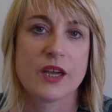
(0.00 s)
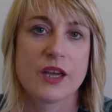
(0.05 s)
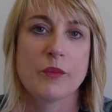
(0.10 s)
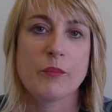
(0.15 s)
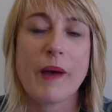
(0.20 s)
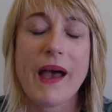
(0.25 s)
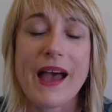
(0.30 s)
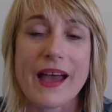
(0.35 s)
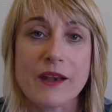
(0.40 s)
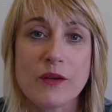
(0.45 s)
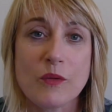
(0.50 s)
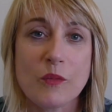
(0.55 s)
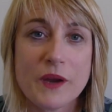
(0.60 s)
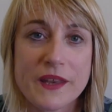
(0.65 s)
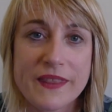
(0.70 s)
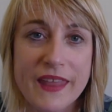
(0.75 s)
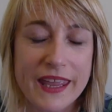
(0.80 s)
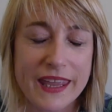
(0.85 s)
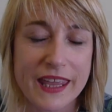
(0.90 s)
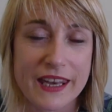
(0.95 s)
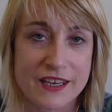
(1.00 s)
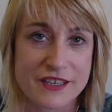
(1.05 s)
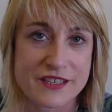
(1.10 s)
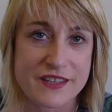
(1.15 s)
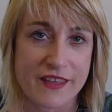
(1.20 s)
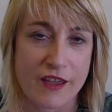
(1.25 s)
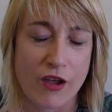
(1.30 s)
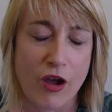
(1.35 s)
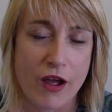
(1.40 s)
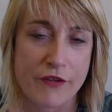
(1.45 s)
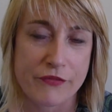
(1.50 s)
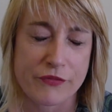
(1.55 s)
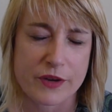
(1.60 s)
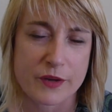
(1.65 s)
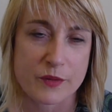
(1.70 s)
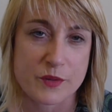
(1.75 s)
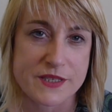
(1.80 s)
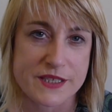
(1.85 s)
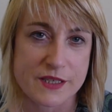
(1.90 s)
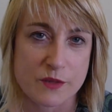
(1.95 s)
but when they get into their high
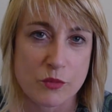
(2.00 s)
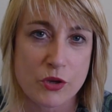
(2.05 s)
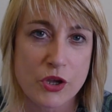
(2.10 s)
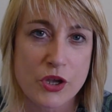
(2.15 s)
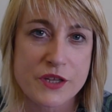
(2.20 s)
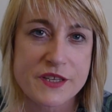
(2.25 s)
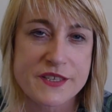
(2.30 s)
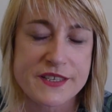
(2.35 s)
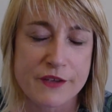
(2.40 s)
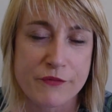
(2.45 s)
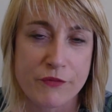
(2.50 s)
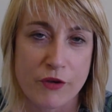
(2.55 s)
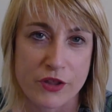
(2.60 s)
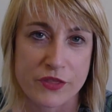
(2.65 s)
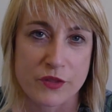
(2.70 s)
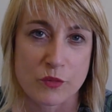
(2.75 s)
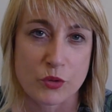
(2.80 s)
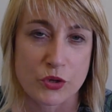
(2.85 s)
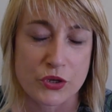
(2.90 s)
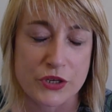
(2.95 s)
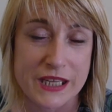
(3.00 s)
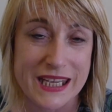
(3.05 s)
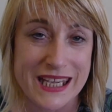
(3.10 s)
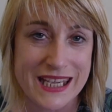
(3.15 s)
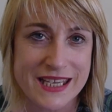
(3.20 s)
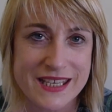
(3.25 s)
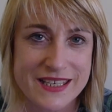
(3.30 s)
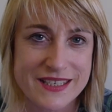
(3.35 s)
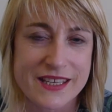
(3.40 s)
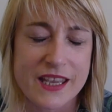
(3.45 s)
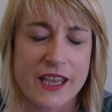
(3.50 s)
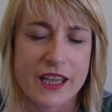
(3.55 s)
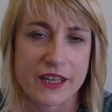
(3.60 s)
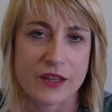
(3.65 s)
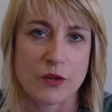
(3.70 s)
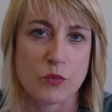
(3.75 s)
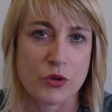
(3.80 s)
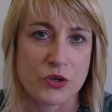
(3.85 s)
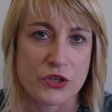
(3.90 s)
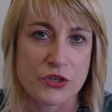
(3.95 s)
frequency words, they find the word is
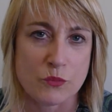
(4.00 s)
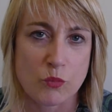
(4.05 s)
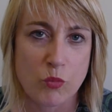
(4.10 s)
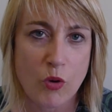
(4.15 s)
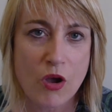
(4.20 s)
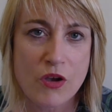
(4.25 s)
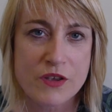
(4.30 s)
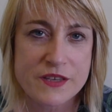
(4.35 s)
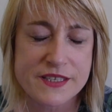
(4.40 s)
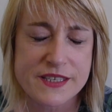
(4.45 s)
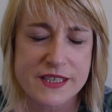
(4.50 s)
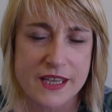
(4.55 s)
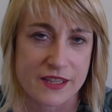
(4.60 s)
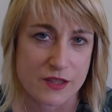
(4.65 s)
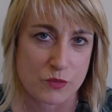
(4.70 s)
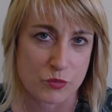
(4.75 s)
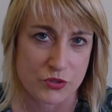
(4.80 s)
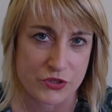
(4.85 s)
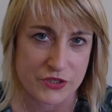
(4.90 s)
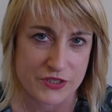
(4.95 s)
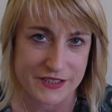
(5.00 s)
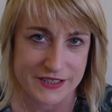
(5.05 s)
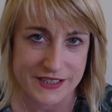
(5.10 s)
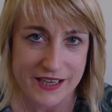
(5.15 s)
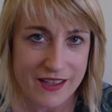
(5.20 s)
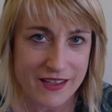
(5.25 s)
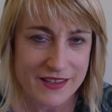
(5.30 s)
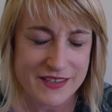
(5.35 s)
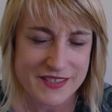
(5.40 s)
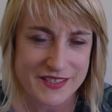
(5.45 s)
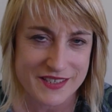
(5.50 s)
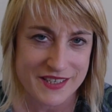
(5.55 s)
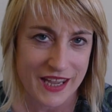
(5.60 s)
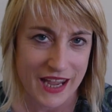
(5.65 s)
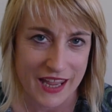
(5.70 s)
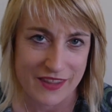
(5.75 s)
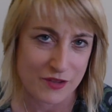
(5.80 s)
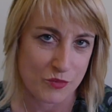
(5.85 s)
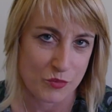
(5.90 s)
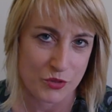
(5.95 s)
and the word was and the word does
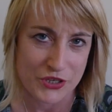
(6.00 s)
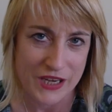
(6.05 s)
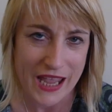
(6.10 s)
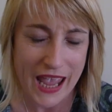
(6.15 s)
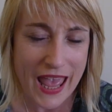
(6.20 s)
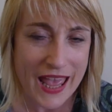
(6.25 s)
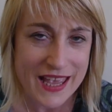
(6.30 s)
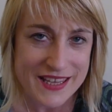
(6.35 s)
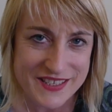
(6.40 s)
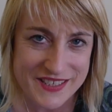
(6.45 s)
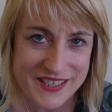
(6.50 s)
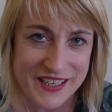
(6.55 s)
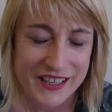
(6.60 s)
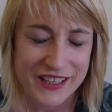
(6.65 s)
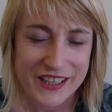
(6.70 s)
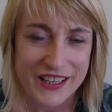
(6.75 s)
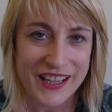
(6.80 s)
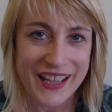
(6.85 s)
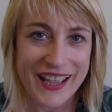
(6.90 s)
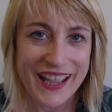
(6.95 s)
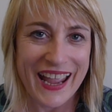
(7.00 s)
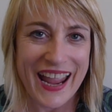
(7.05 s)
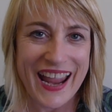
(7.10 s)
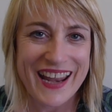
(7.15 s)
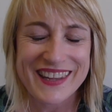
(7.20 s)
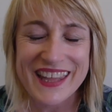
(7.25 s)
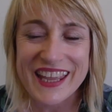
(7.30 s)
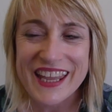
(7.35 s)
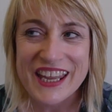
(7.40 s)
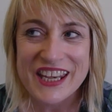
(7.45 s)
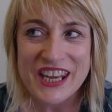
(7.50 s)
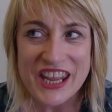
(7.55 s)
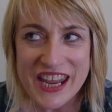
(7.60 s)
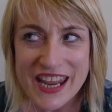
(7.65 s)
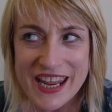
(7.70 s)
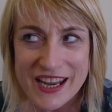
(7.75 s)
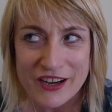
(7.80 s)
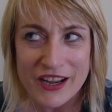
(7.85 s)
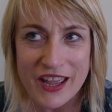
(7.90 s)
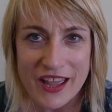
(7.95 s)
and the word has, and they can
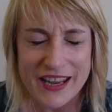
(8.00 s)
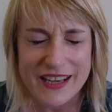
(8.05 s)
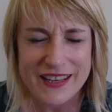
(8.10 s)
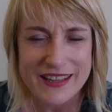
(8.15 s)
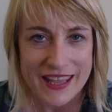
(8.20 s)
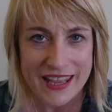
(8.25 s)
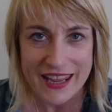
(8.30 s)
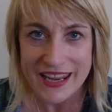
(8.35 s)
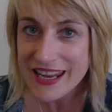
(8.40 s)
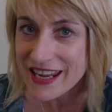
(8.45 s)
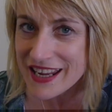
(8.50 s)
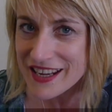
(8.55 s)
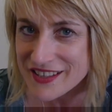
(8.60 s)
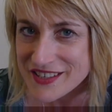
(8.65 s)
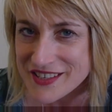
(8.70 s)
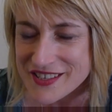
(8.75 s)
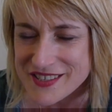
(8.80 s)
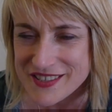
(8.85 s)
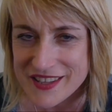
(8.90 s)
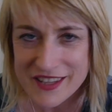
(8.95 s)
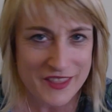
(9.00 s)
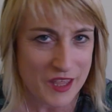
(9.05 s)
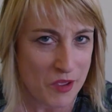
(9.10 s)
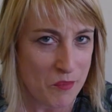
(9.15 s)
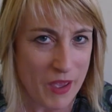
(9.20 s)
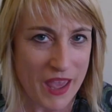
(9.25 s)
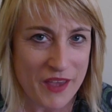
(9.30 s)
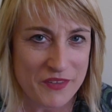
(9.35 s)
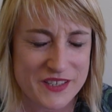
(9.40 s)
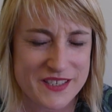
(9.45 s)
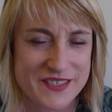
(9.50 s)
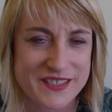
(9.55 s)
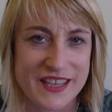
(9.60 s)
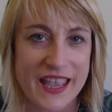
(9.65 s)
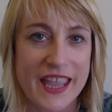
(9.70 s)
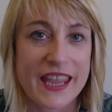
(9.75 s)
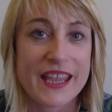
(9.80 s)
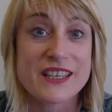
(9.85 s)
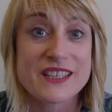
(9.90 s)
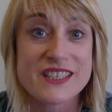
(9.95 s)
hear in their ears that their mouth is
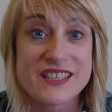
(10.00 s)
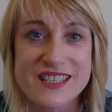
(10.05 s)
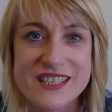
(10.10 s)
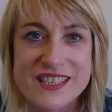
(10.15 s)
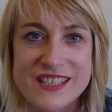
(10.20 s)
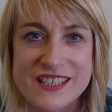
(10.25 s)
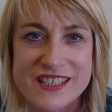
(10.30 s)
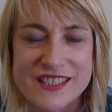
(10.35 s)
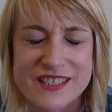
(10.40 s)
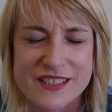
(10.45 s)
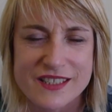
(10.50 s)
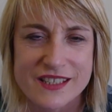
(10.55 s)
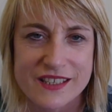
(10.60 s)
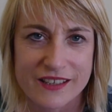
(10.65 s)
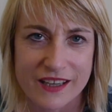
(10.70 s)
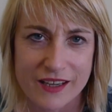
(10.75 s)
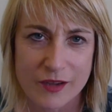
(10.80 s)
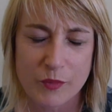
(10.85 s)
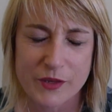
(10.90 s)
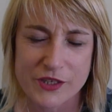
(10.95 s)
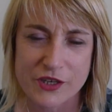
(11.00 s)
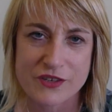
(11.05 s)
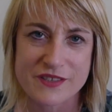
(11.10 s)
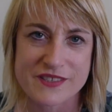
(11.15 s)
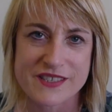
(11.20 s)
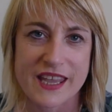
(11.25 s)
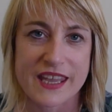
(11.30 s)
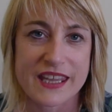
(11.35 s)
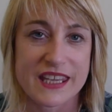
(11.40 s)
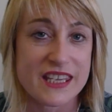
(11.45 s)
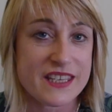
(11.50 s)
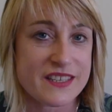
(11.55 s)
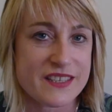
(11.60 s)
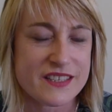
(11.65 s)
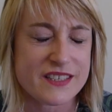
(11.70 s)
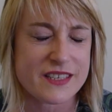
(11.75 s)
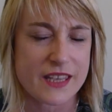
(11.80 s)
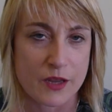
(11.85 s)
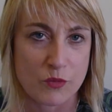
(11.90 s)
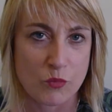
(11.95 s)
saying zzz. Yeah, we don't say
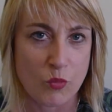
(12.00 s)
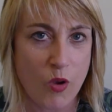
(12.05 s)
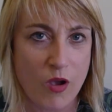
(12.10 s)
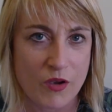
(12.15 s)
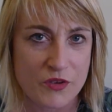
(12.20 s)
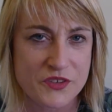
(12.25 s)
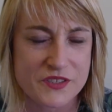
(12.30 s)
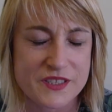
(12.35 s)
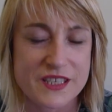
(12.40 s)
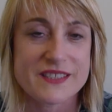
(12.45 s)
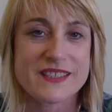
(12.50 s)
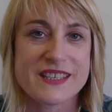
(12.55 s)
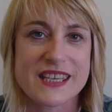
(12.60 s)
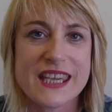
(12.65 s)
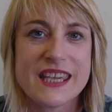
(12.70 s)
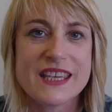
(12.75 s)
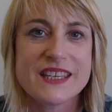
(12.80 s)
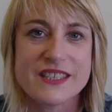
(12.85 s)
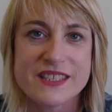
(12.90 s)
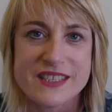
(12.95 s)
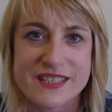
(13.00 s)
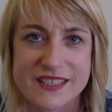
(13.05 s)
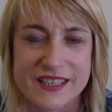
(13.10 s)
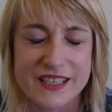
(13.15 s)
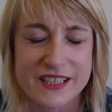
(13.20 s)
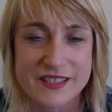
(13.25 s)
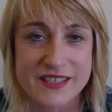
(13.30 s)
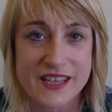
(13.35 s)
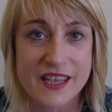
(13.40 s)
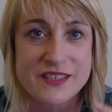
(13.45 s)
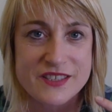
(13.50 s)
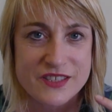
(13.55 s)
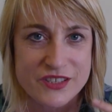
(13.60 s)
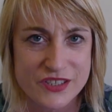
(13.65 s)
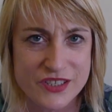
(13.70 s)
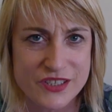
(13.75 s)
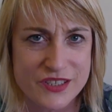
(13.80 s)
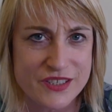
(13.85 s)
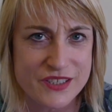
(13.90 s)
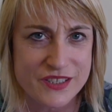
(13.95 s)
is and was, it's is. It is a
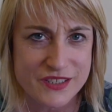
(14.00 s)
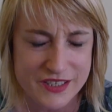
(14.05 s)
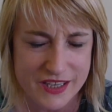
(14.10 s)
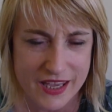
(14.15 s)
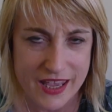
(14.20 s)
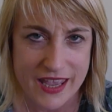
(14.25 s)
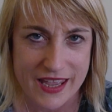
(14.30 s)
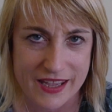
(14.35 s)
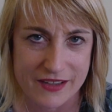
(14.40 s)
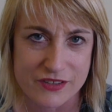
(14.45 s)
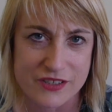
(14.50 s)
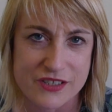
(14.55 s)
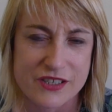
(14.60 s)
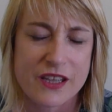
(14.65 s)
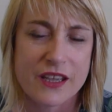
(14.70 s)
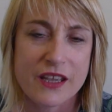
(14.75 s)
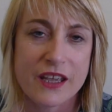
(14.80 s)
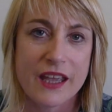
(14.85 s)
zzz sound.